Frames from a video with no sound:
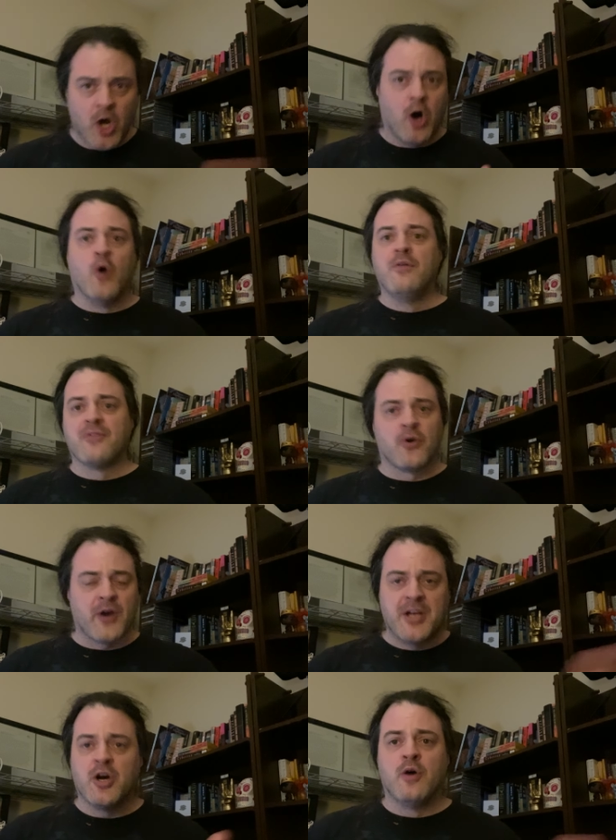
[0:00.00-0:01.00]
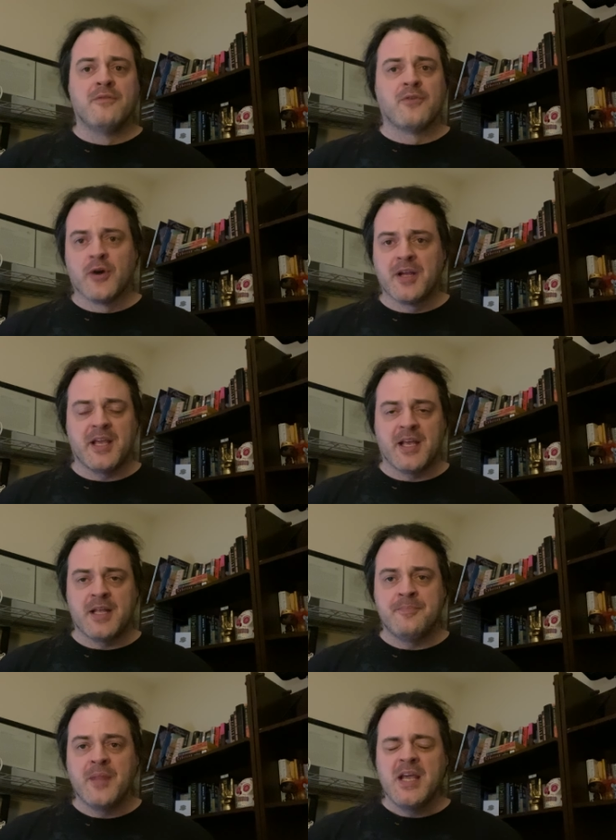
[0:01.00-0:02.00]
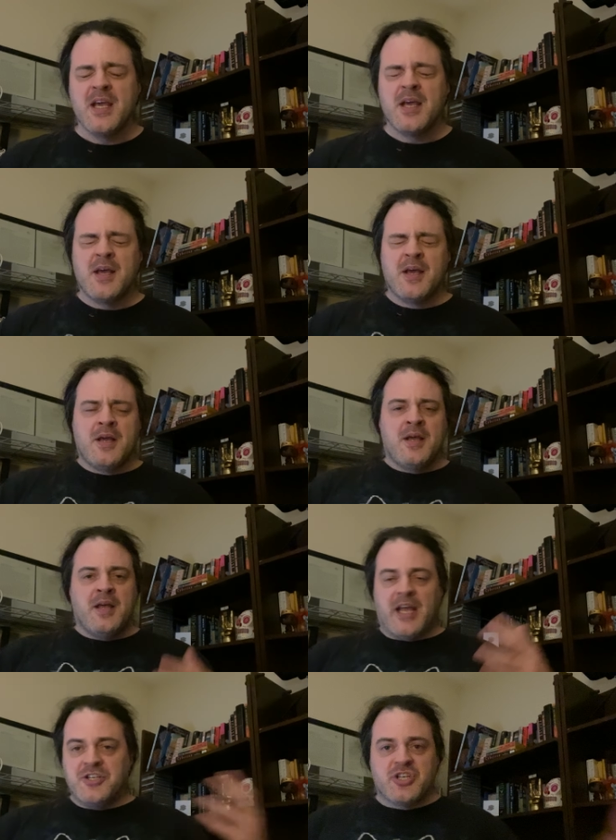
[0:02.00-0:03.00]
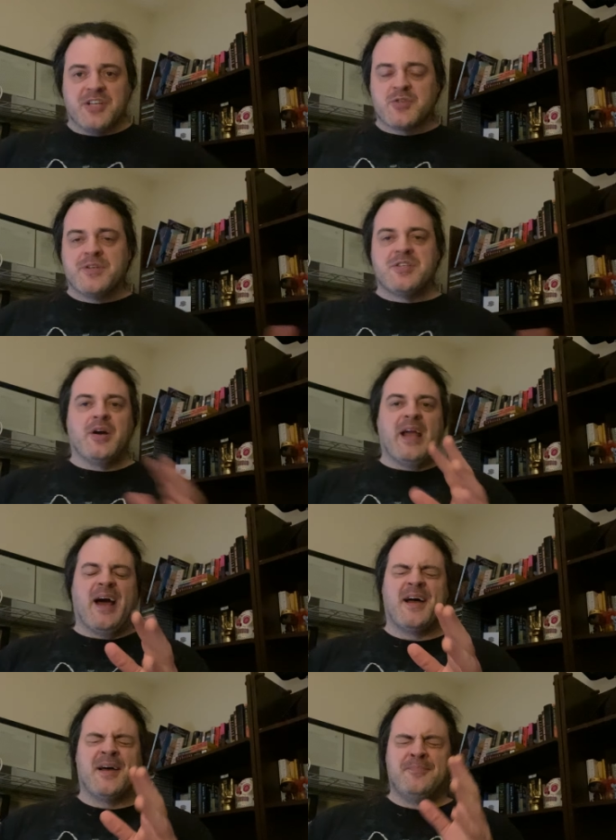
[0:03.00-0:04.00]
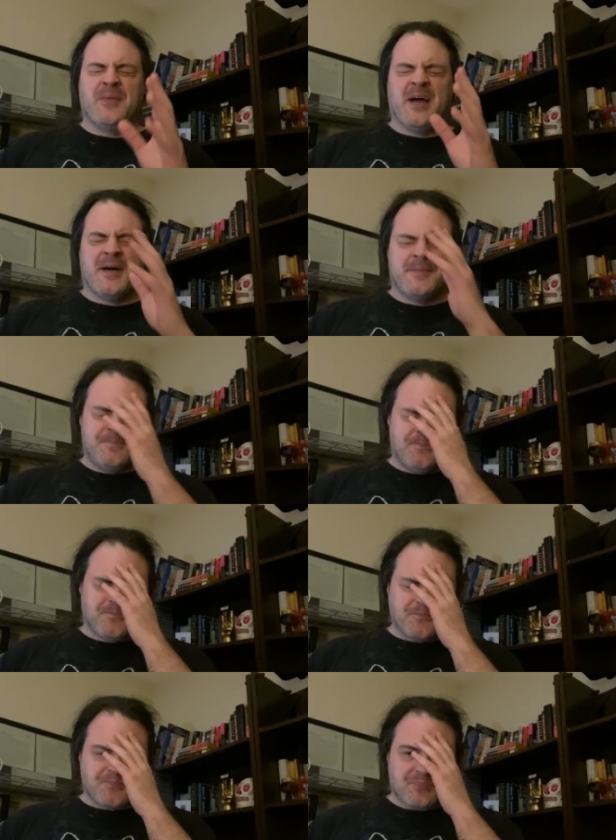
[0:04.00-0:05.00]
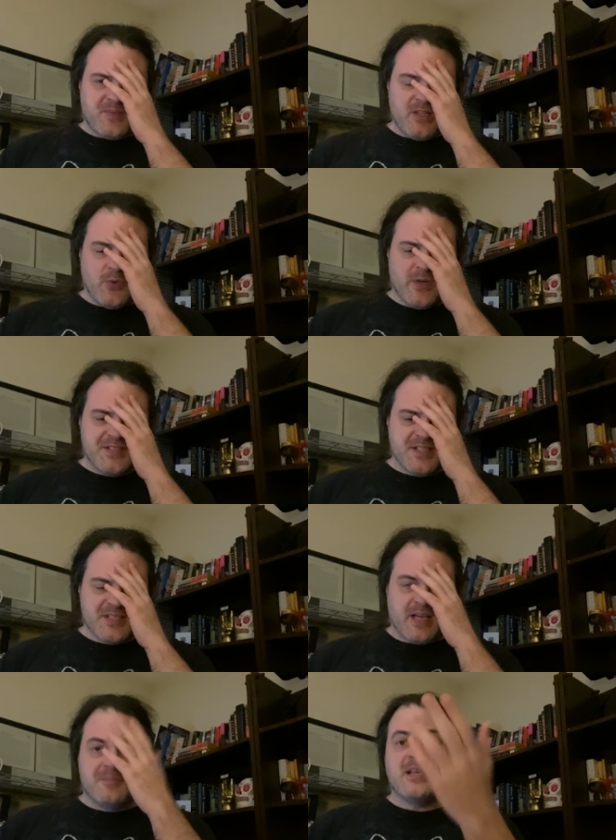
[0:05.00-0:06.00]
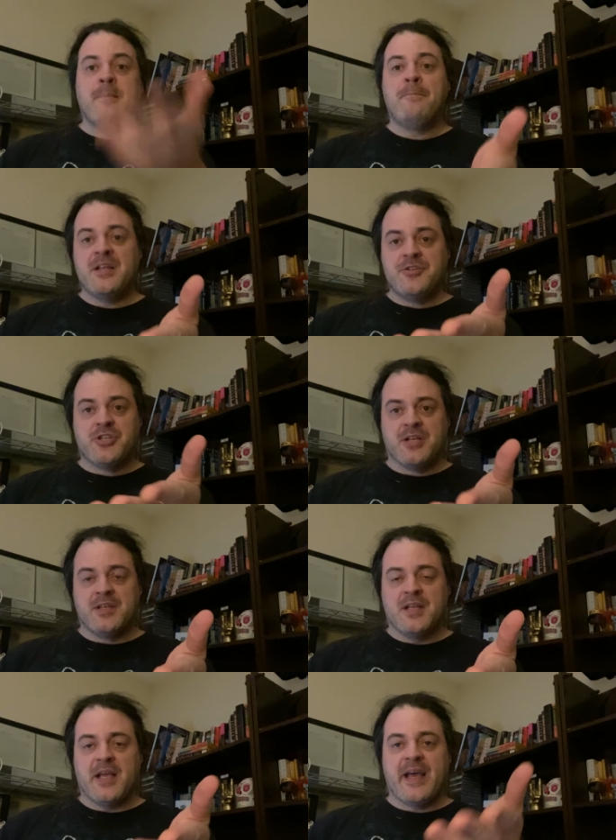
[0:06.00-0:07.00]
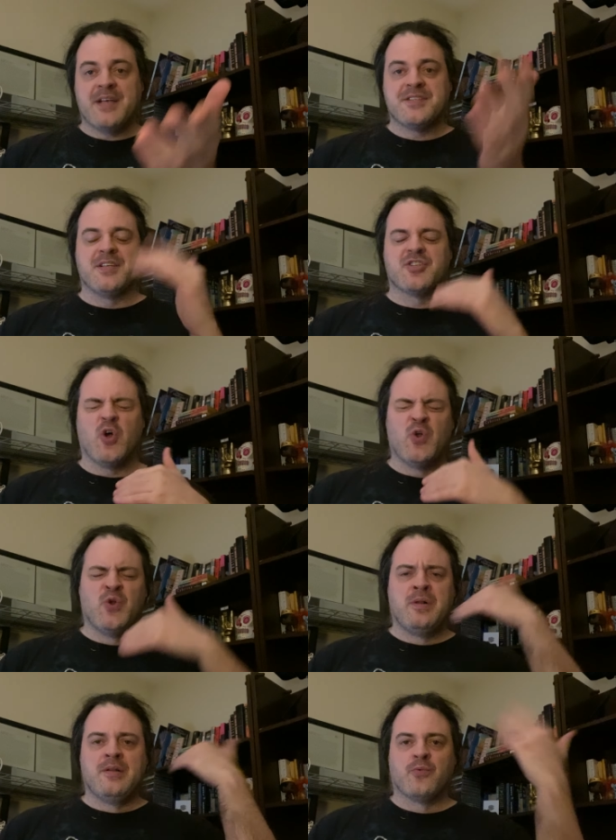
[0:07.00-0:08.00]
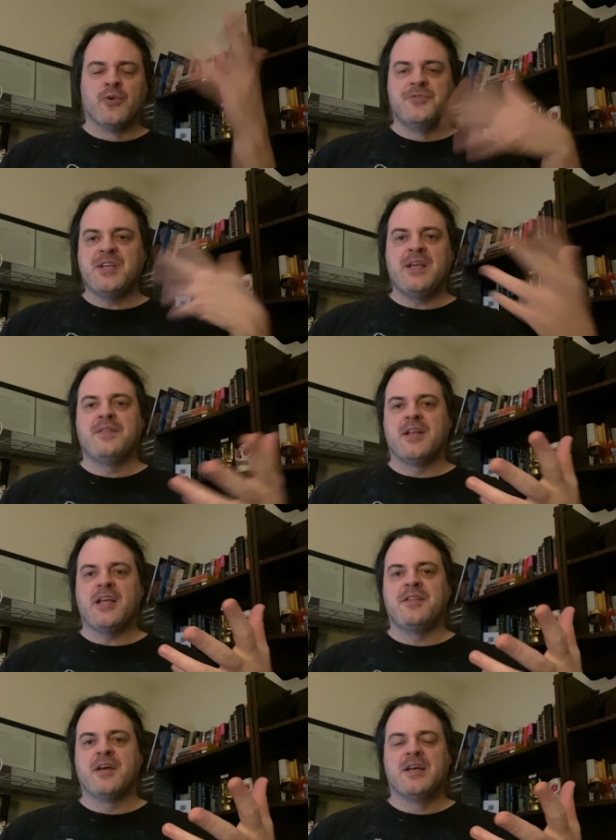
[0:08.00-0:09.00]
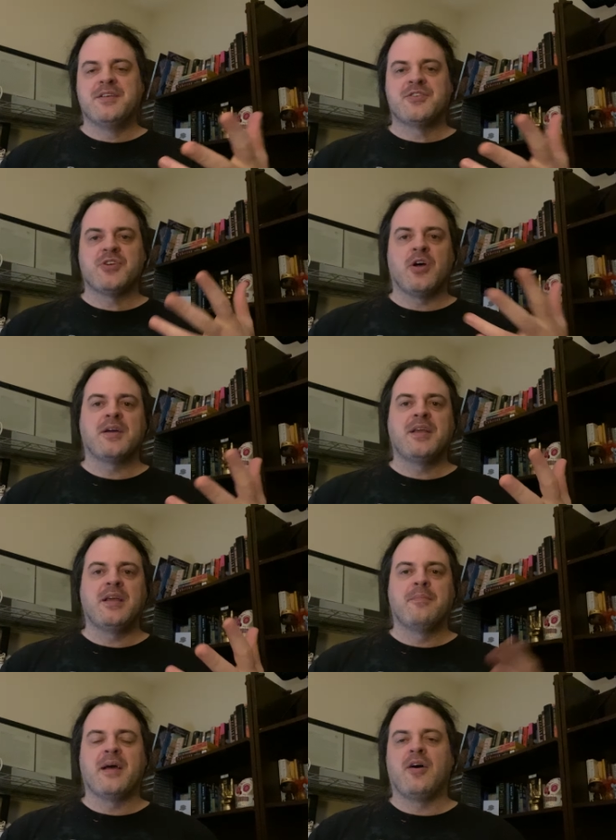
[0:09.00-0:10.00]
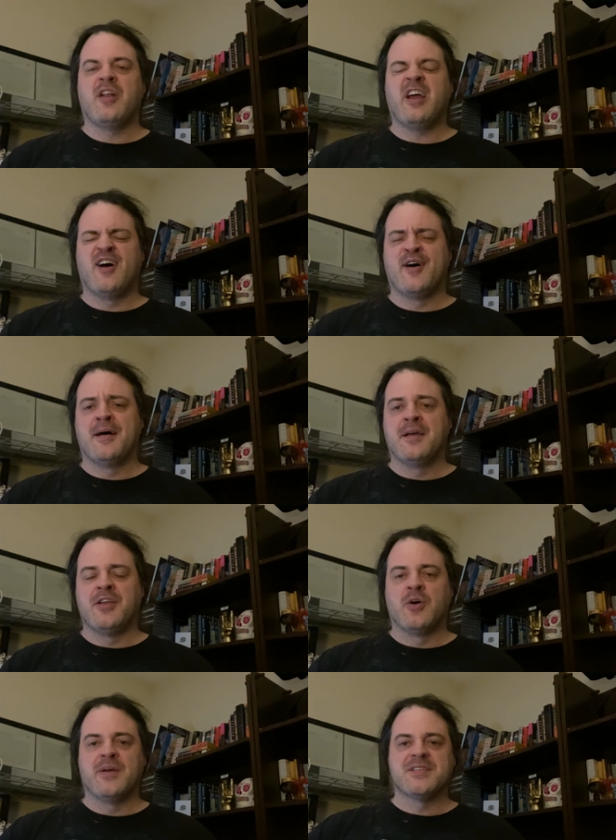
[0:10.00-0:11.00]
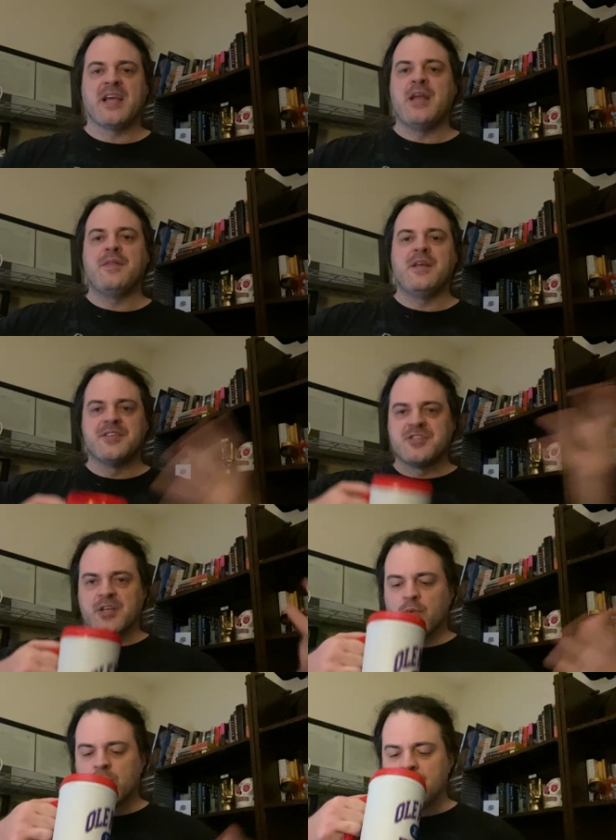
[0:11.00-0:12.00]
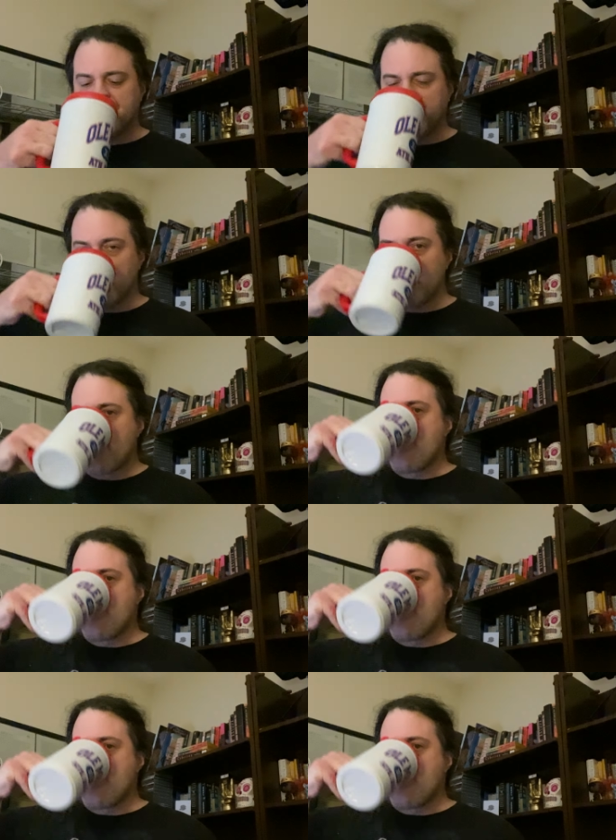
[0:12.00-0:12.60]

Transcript: over and over again and just once you um, um what's his name tim minchin has this whole routine that he does talking about uh, you know his atheistic worldview